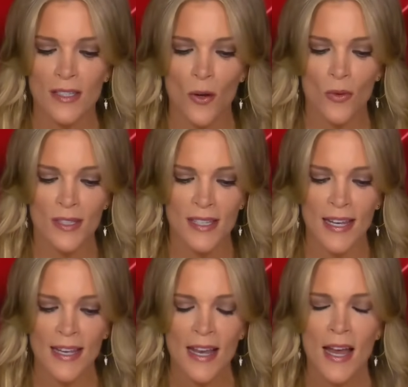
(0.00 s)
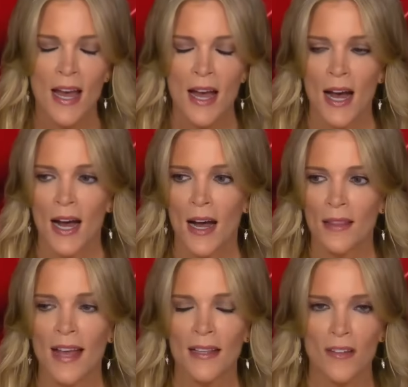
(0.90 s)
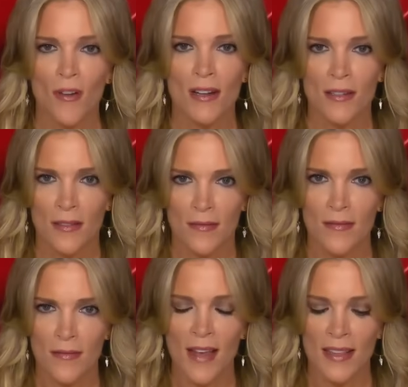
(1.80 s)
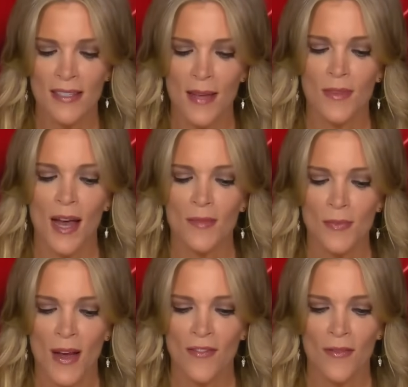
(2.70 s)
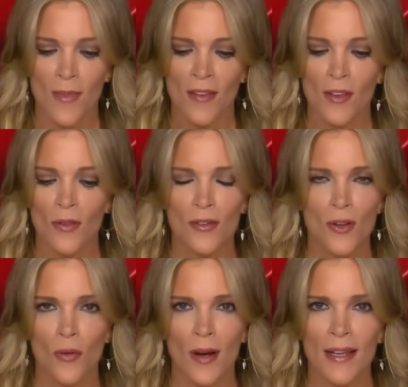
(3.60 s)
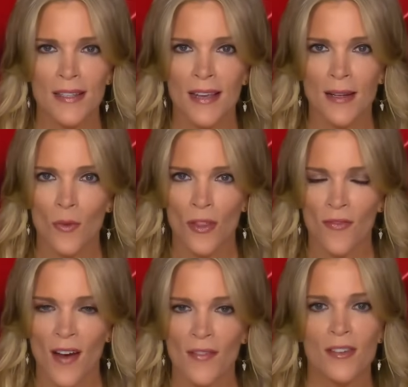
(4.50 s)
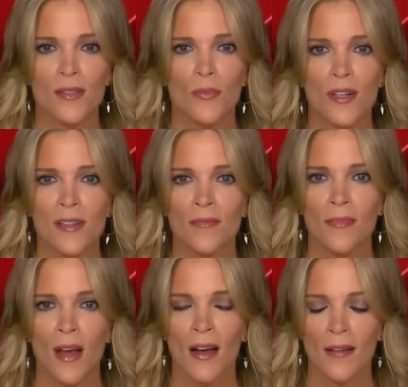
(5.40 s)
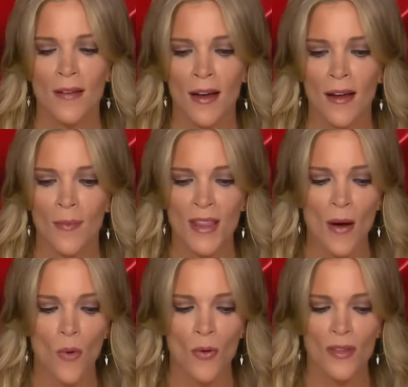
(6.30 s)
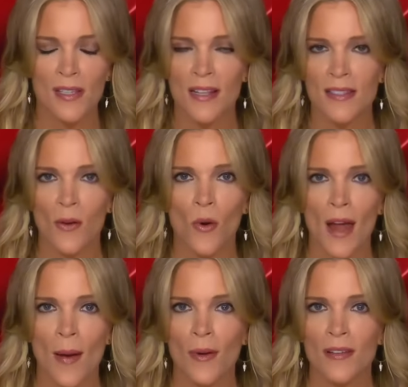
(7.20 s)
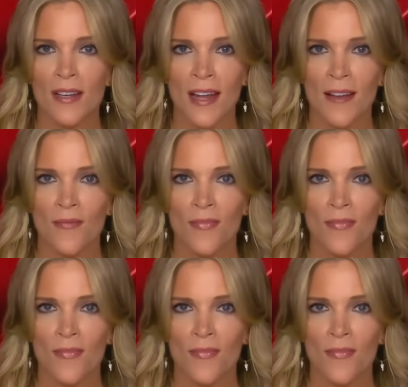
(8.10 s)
So we'll see. Likely to run at the same time is my view. There's no way he's getting more than 5 years in prison. But the sentencing won't happen today.